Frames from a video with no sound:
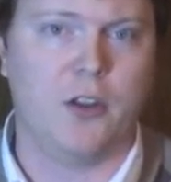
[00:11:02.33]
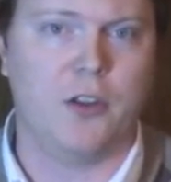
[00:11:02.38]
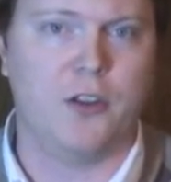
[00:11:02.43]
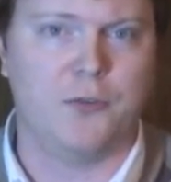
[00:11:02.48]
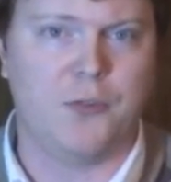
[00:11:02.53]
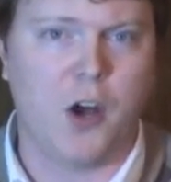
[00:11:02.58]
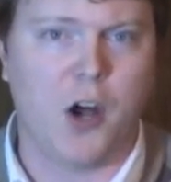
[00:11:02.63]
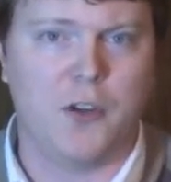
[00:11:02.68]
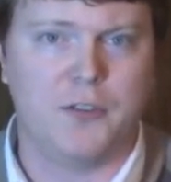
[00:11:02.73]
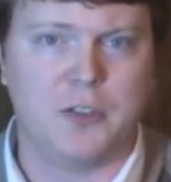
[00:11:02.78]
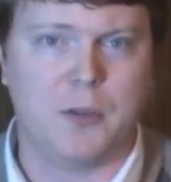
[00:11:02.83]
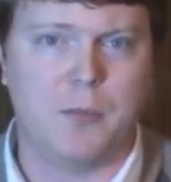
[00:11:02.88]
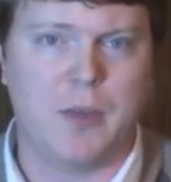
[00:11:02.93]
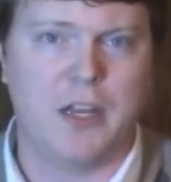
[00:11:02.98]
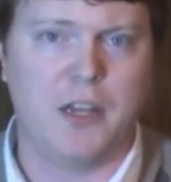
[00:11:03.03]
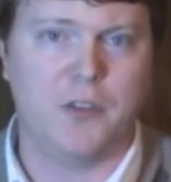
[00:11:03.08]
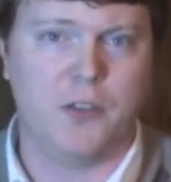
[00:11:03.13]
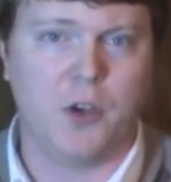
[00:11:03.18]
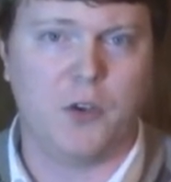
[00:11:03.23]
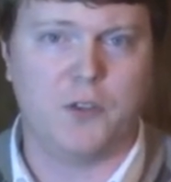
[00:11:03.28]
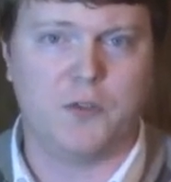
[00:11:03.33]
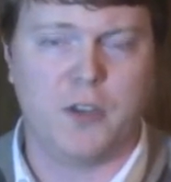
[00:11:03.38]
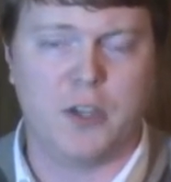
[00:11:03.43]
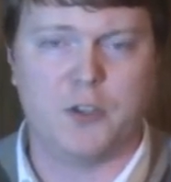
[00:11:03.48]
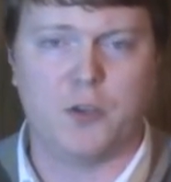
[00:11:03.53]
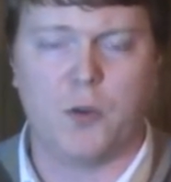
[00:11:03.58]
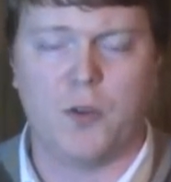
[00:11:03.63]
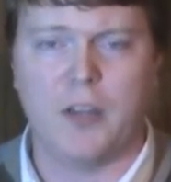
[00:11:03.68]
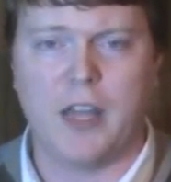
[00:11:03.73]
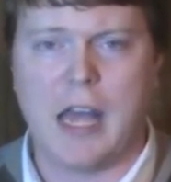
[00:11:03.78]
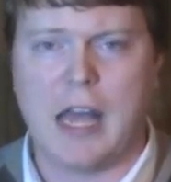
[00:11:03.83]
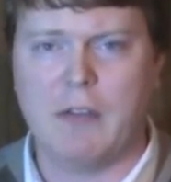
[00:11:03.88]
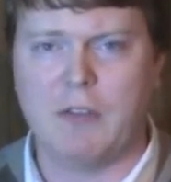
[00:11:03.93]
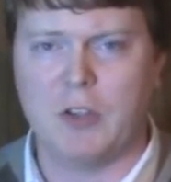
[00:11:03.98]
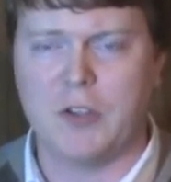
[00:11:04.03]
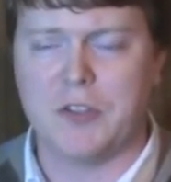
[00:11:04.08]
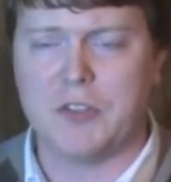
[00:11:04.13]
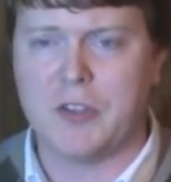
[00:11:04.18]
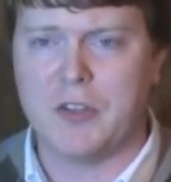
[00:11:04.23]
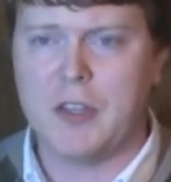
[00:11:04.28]
involved in many of those visual
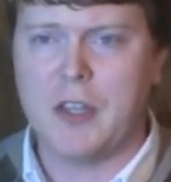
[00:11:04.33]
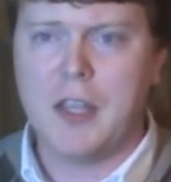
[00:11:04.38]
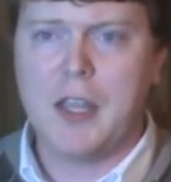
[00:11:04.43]
novels.